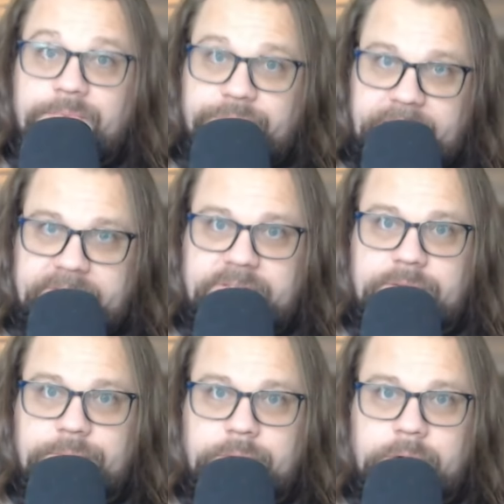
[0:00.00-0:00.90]
That's the
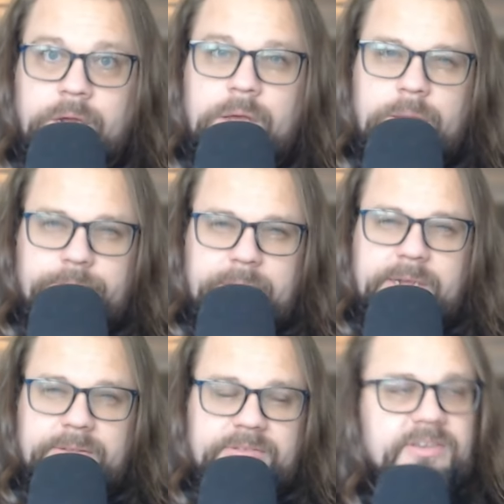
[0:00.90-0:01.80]
word. Be
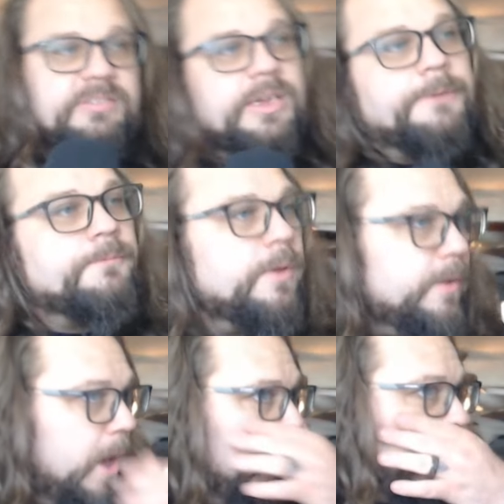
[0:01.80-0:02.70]
consistent.
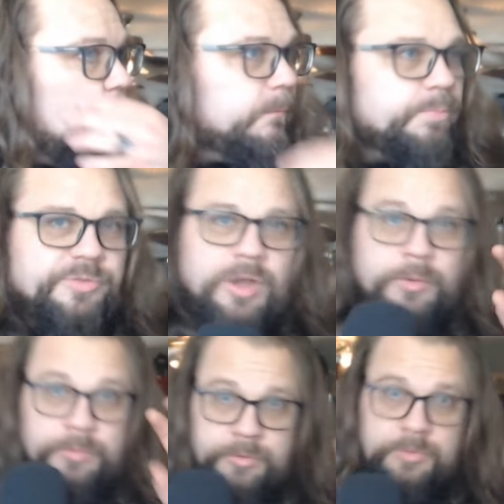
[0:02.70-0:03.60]
Okay, so
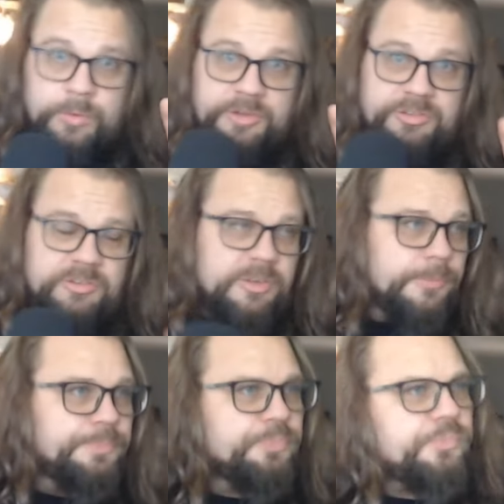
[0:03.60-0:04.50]
question 2.
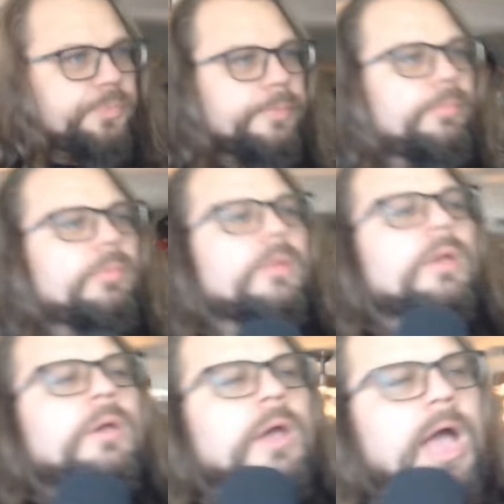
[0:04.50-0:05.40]

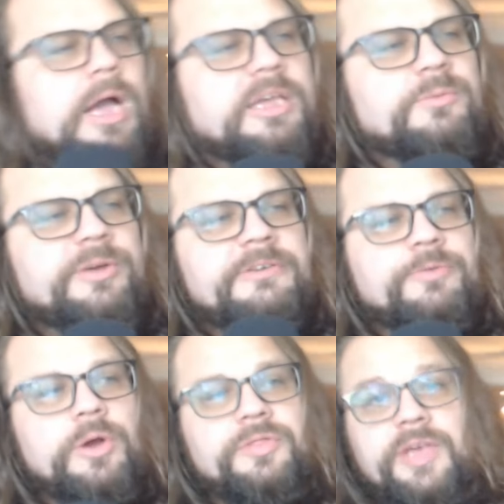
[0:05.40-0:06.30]
How can we
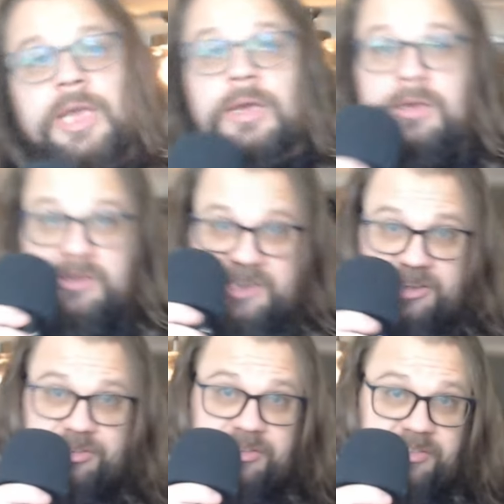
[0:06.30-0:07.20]
avoid the
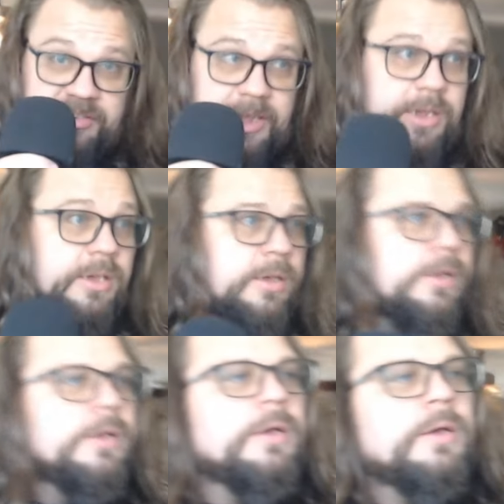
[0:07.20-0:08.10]
kitchen sink
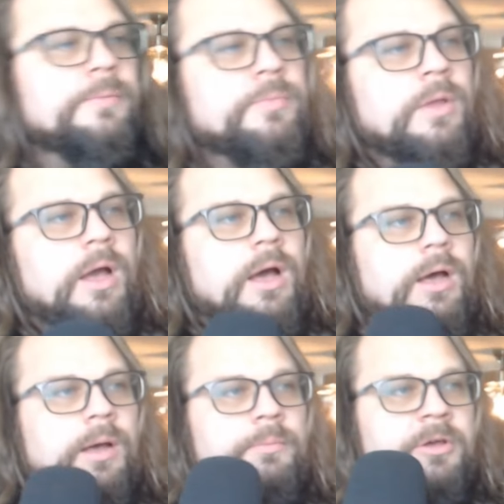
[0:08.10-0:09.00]

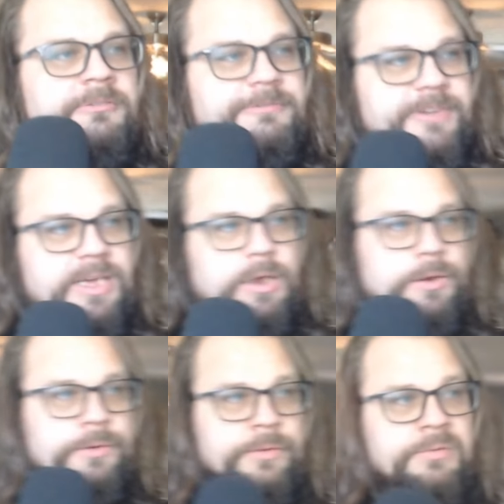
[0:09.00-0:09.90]
feel
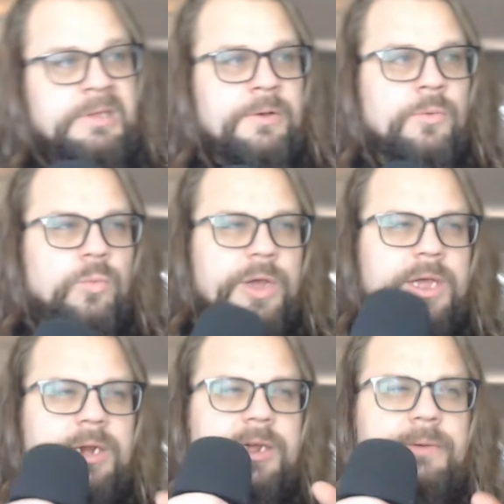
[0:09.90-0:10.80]

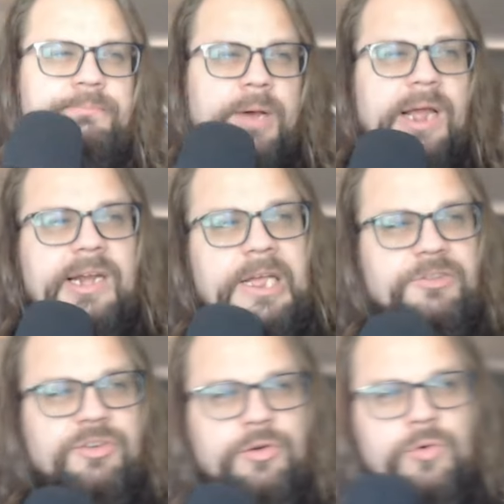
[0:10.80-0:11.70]
when combining
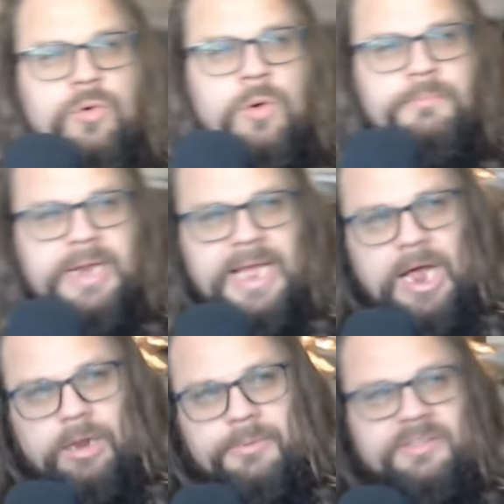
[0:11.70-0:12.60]
too many
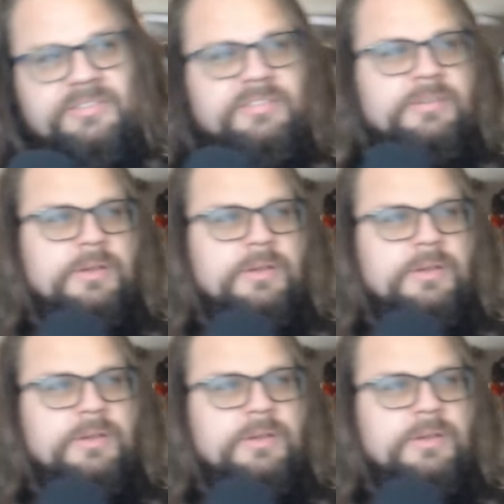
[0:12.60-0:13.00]
elements?